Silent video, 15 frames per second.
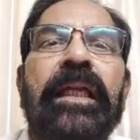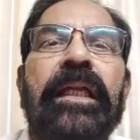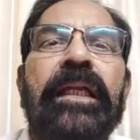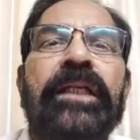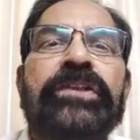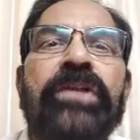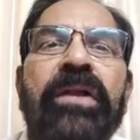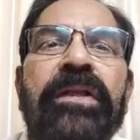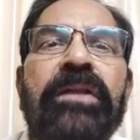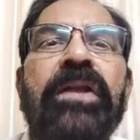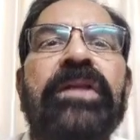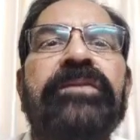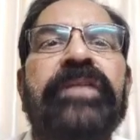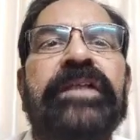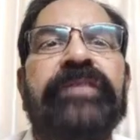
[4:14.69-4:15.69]
Short
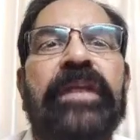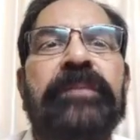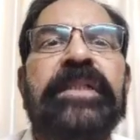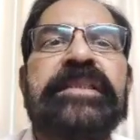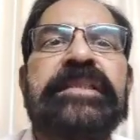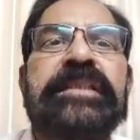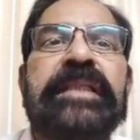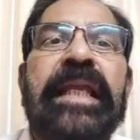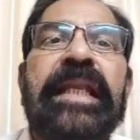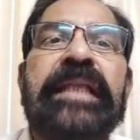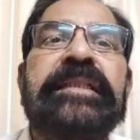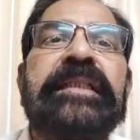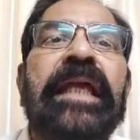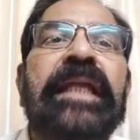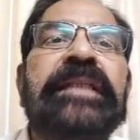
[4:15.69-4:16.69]
arcuate fibers
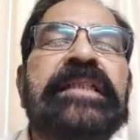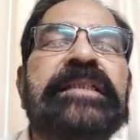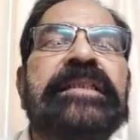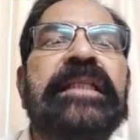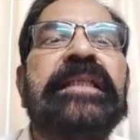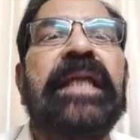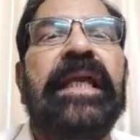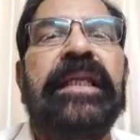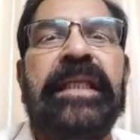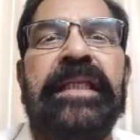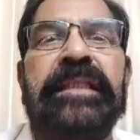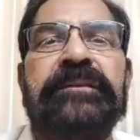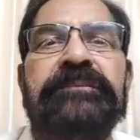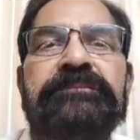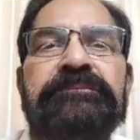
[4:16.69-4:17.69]
connect adjacent
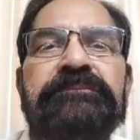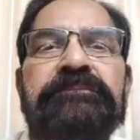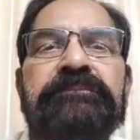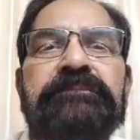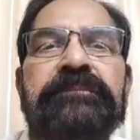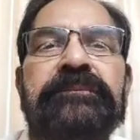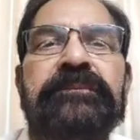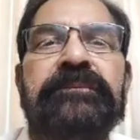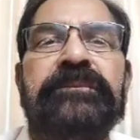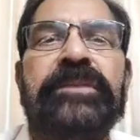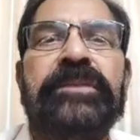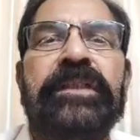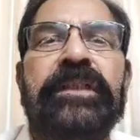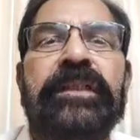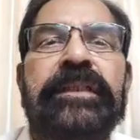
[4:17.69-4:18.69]
gyri.
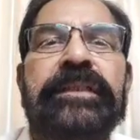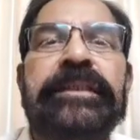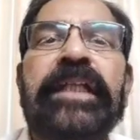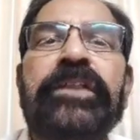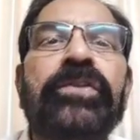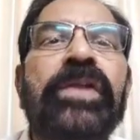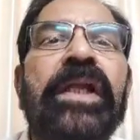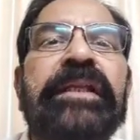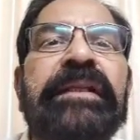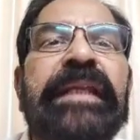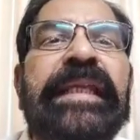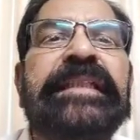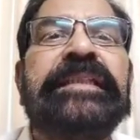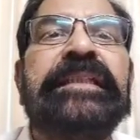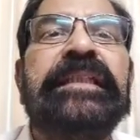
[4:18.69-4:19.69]
They do not
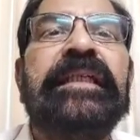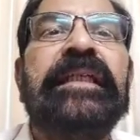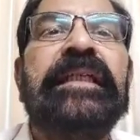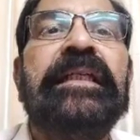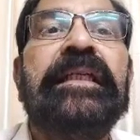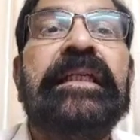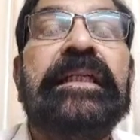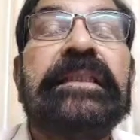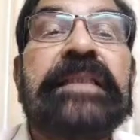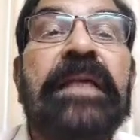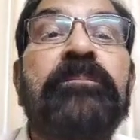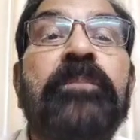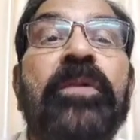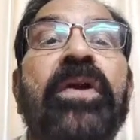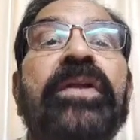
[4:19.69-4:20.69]
reach
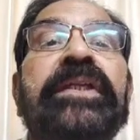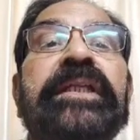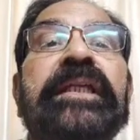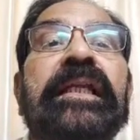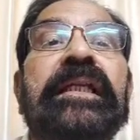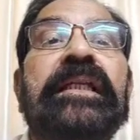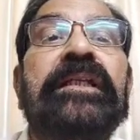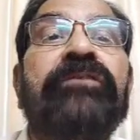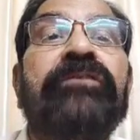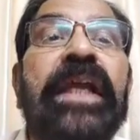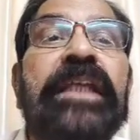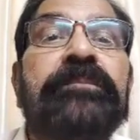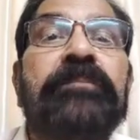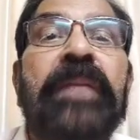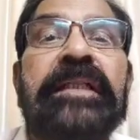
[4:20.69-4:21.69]
subcortical
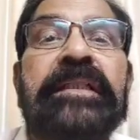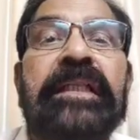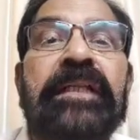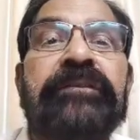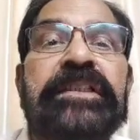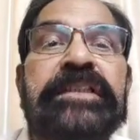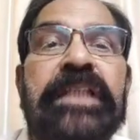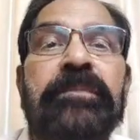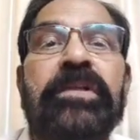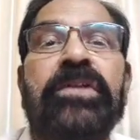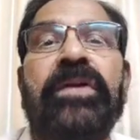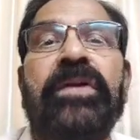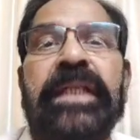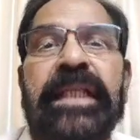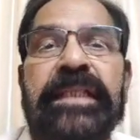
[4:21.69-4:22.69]
white matter of the cerebral
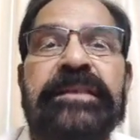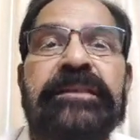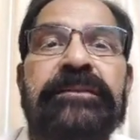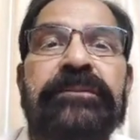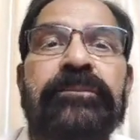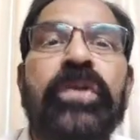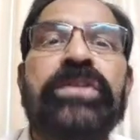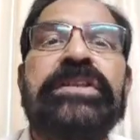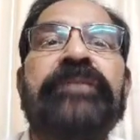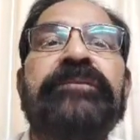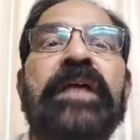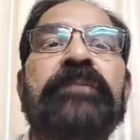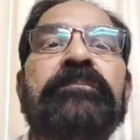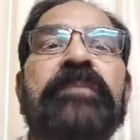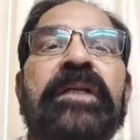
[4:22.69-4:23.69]
cortex. Most of
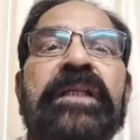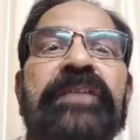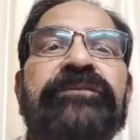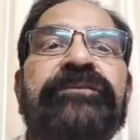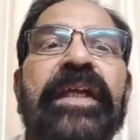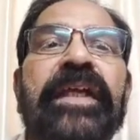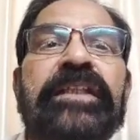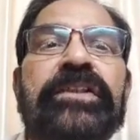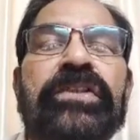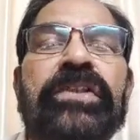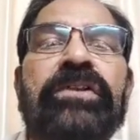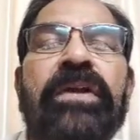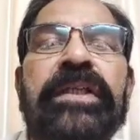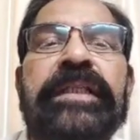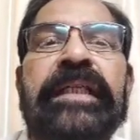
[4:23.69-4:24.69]
them are confined to the
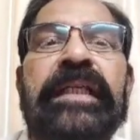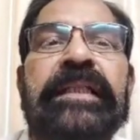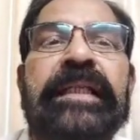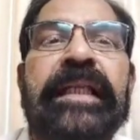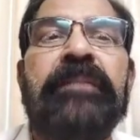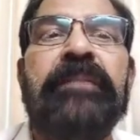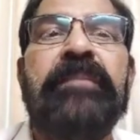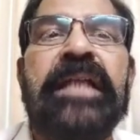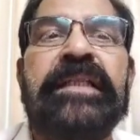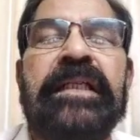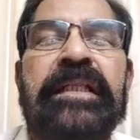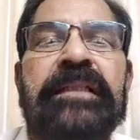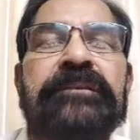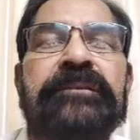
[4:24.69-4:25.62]
cortical grey matter.